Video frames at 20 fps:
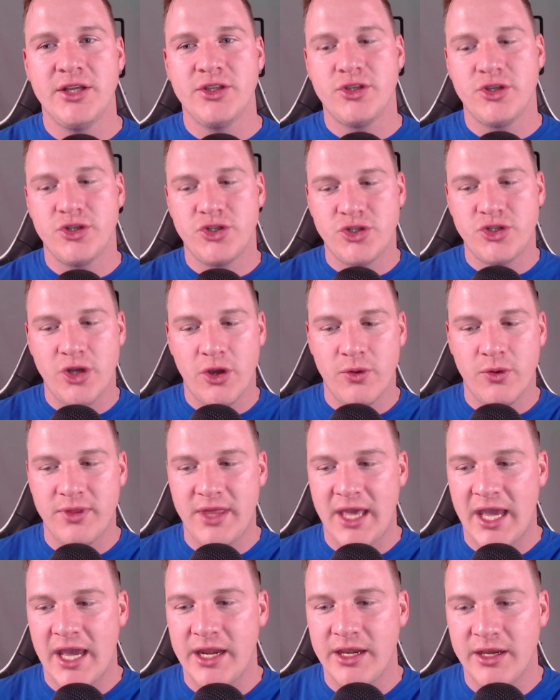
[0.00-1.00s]
to show
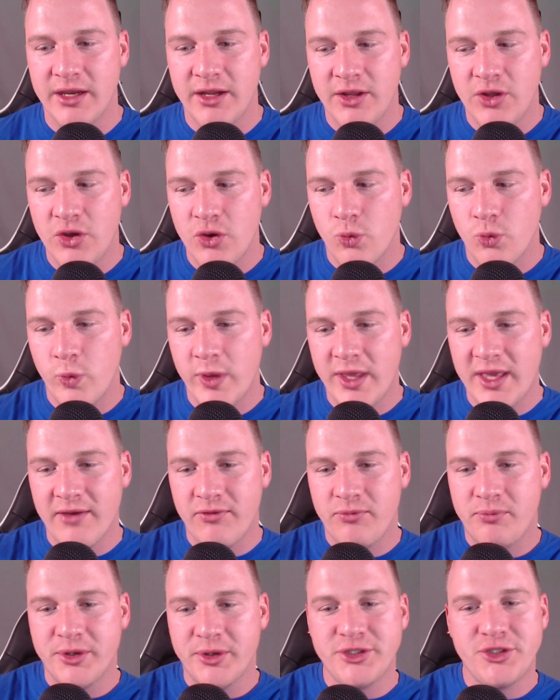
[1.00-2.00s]
that we
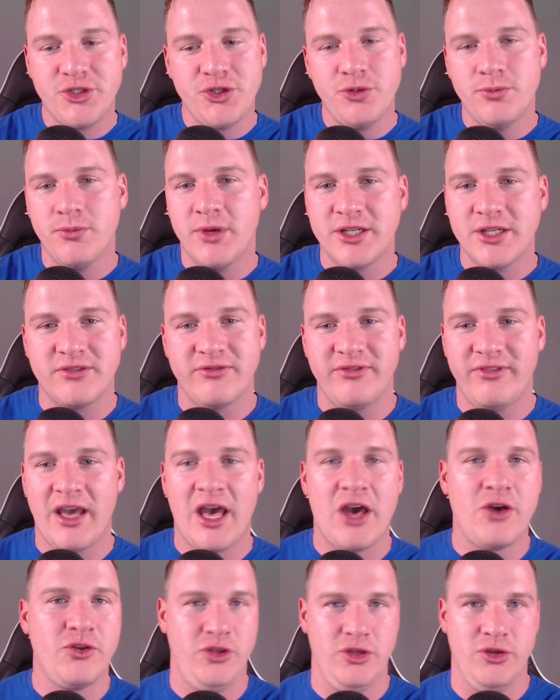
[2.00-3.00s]
have put too much
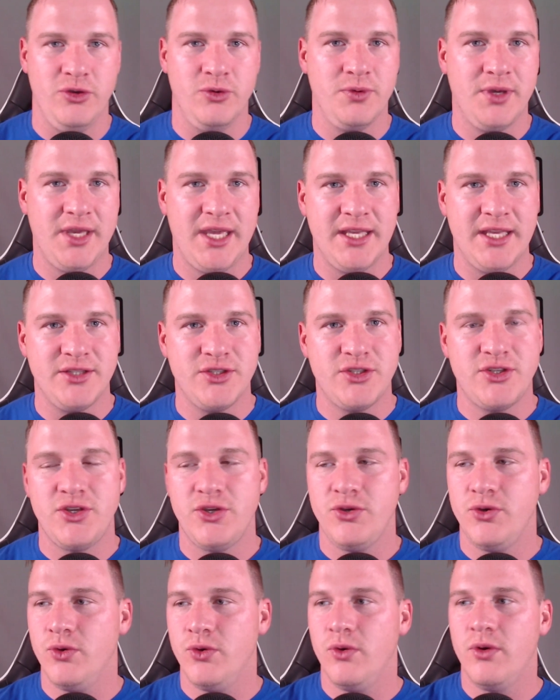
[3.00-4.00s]
value
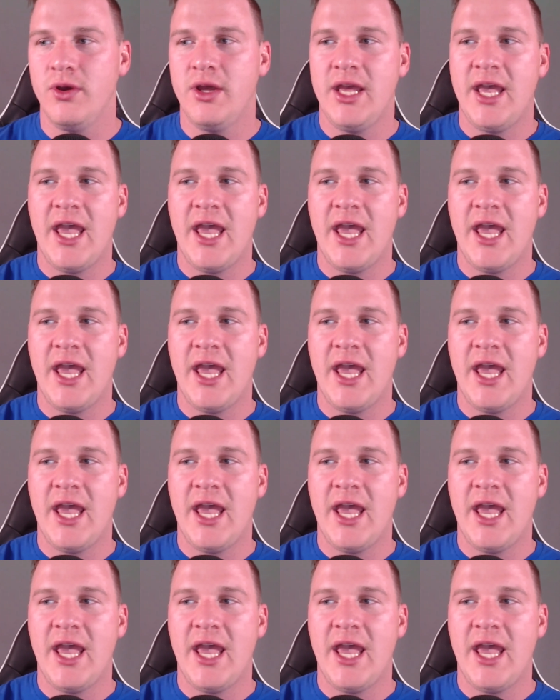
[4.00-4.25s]
into